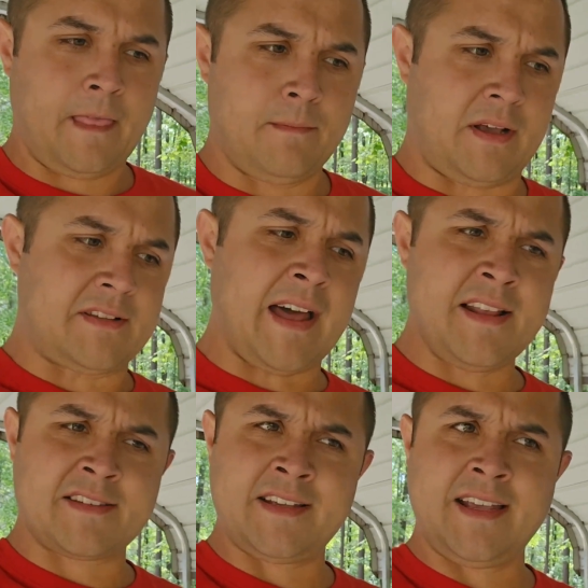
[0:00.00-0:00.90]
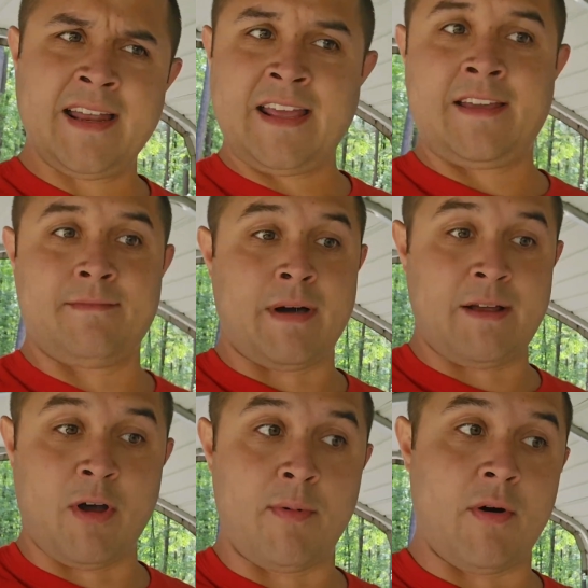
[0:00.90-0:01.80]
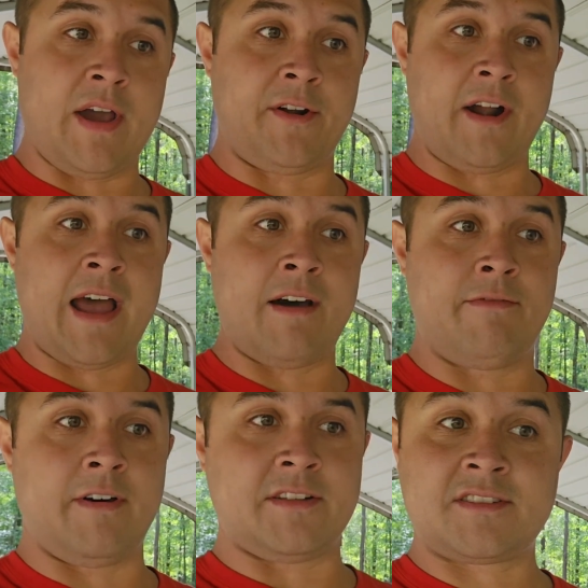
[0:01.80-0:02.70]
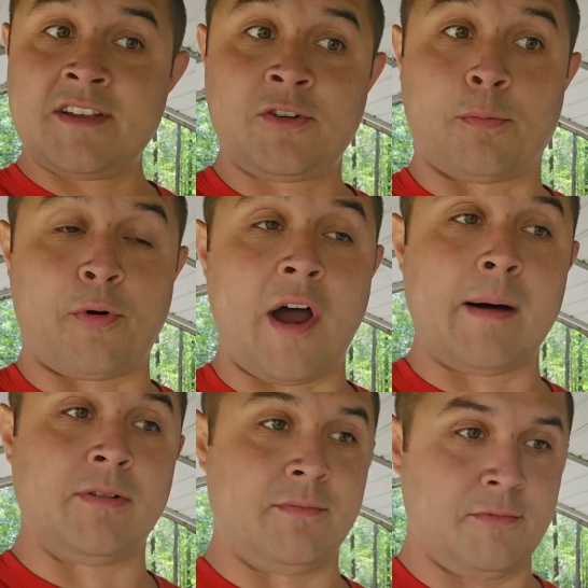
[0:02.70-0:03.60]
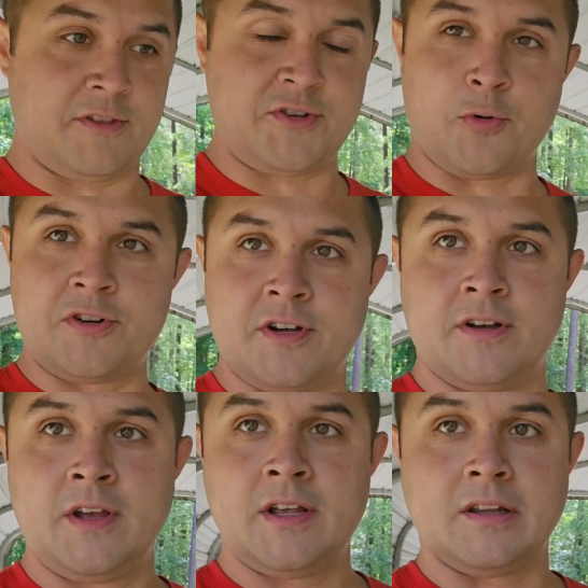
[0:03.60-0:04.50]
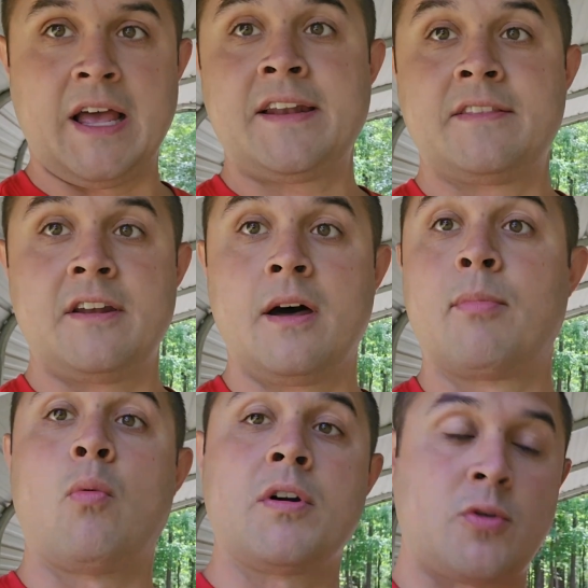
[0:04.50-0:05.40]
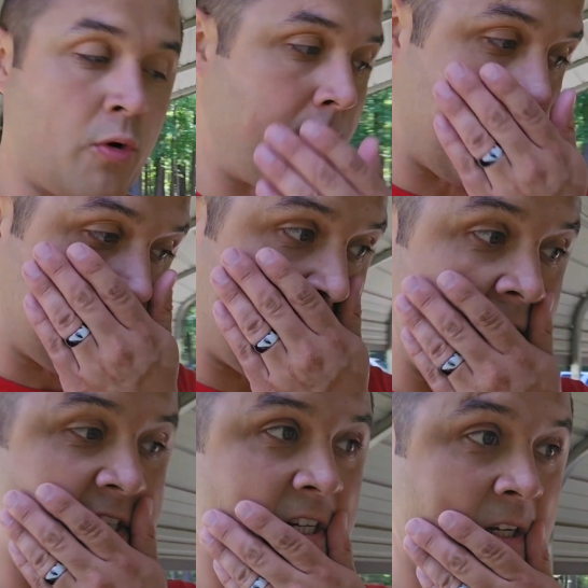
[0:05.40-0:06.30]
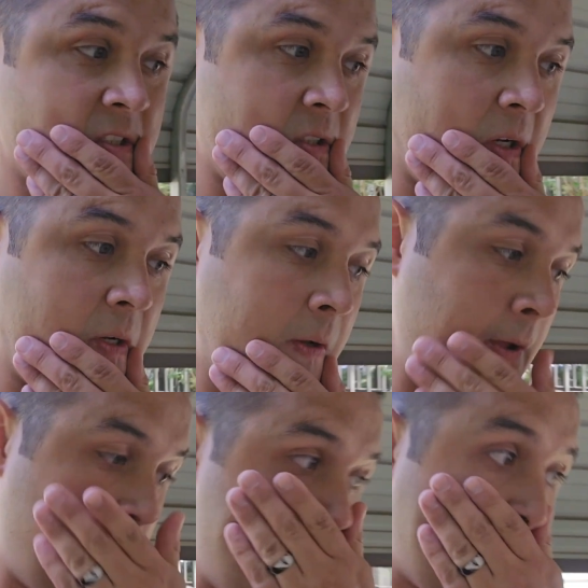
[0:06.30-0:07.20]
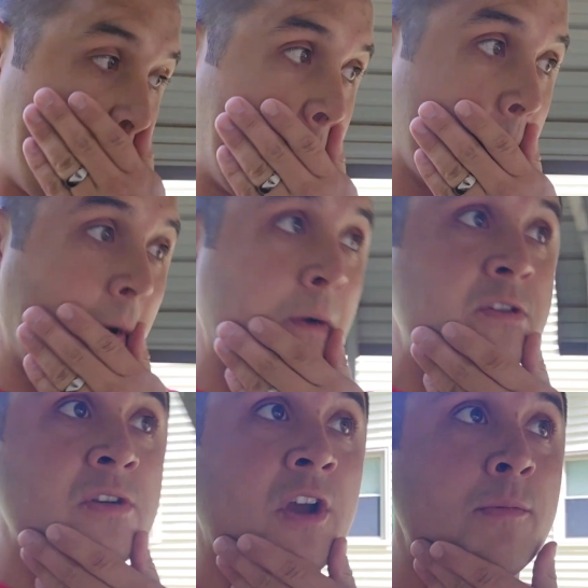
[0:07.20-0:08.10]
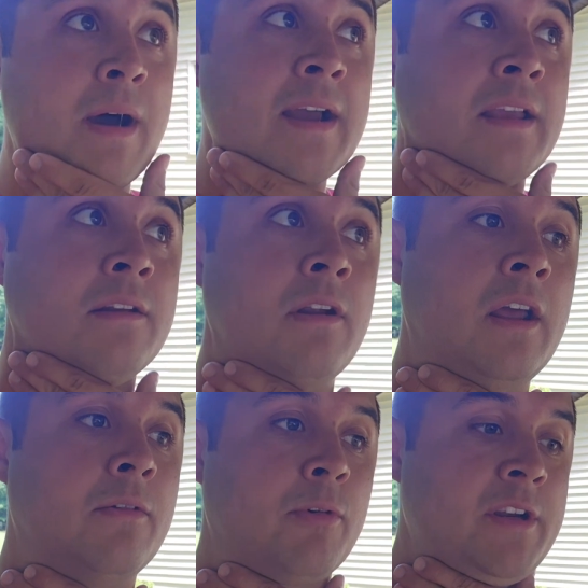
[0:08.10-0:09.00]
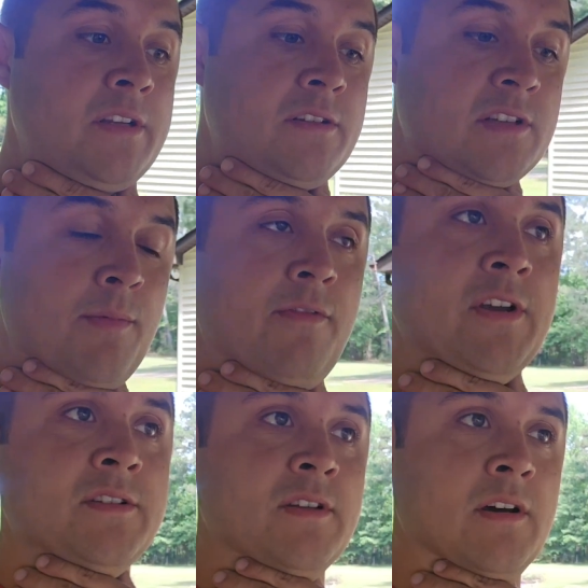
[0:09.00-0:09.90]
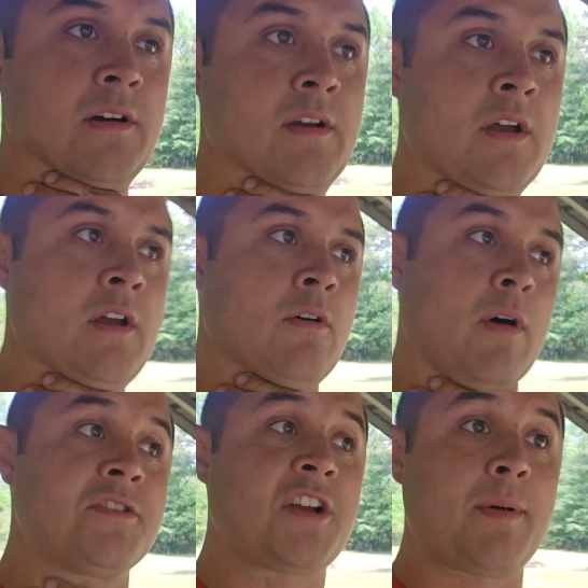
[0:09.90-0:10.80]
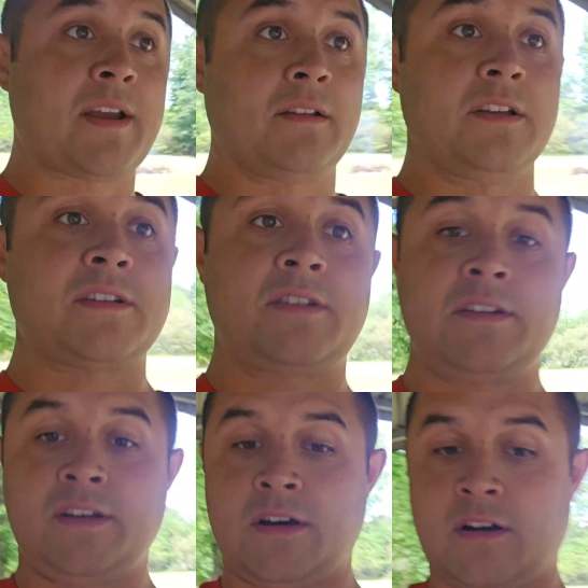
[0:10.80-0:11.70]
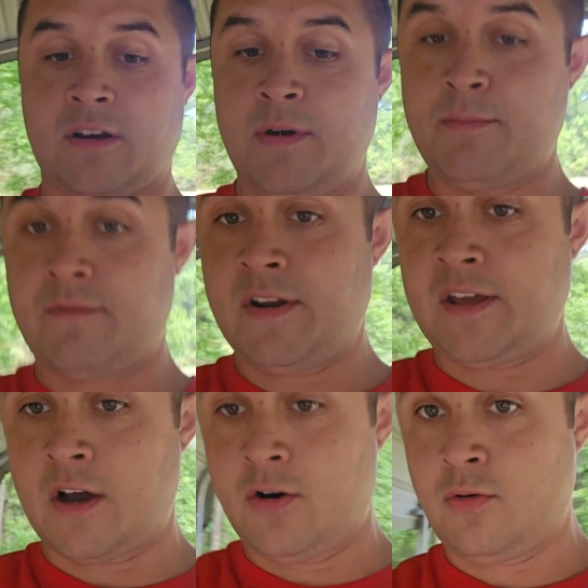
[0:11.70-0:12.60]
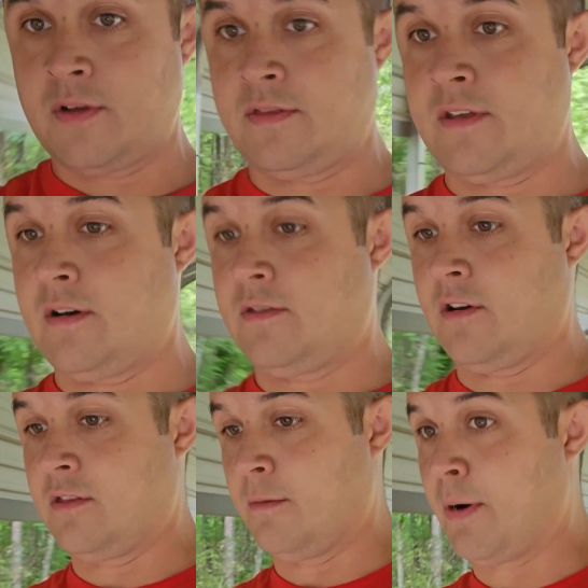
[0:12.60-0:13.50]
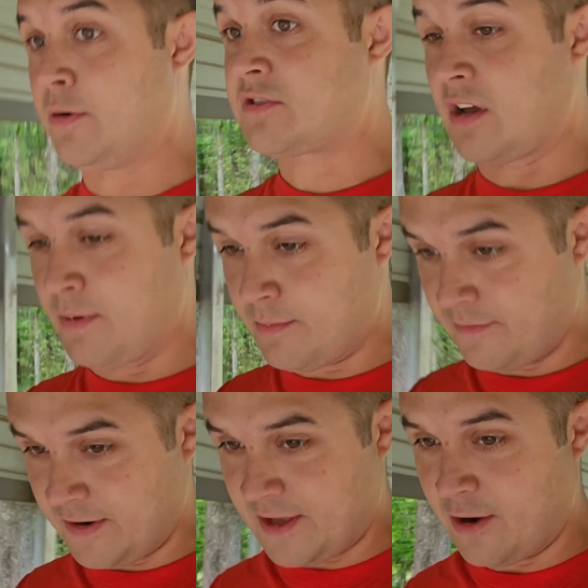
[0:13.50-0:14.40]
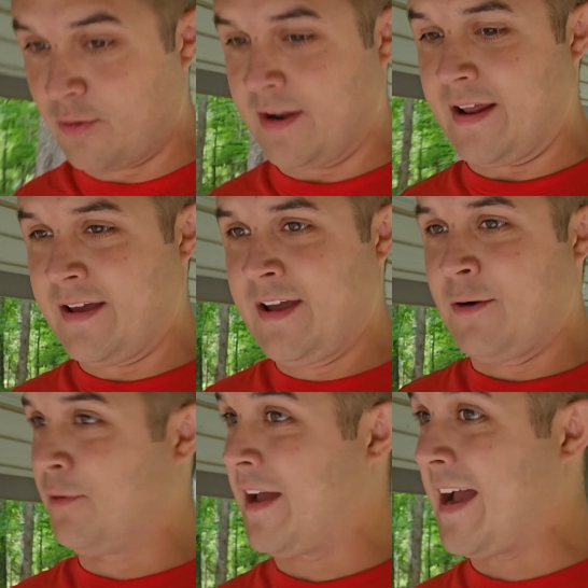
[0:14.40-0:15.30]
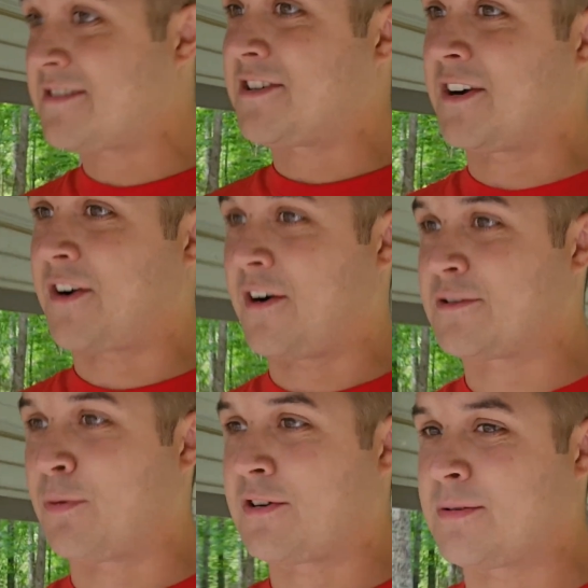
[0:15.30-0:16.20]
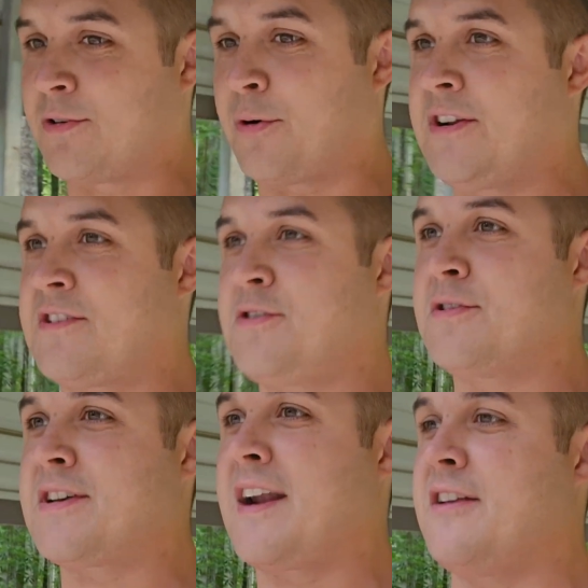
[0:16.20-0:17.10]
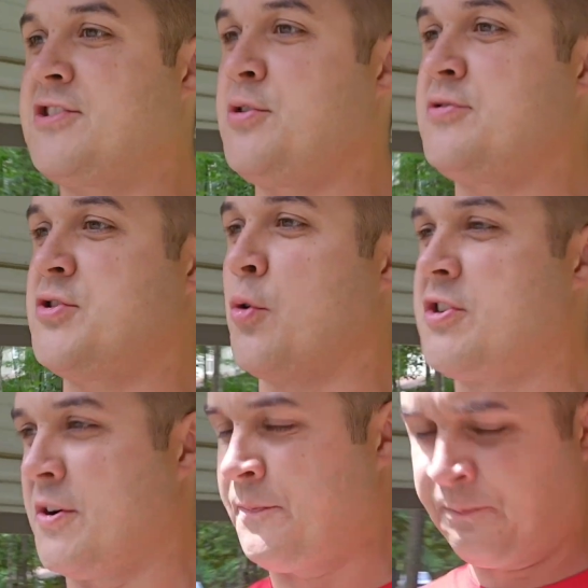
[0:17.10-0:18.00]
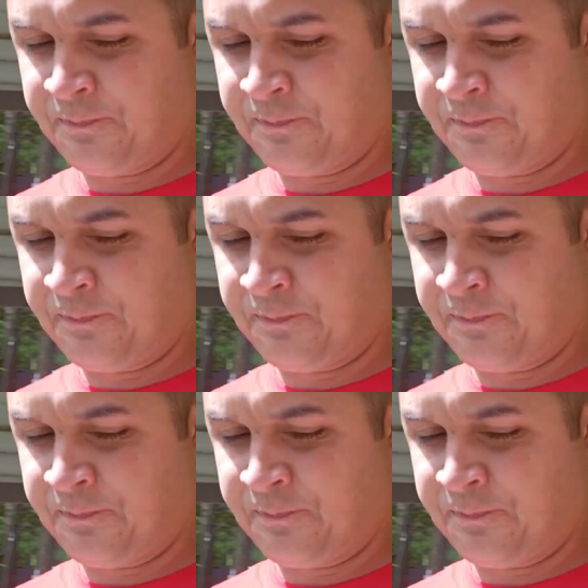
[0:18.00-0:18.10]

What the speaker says: Because I didn't see any Mike Bobo hater have a single problem with Georgia landing the #1 quarterback in the nation yesterday. And why don't you go back and read some of his, why don't you go back and listen to the commitment video and the post-commitment video. And when they asked Jared Curtis, what are some of the reasons you decided to choose Georgia?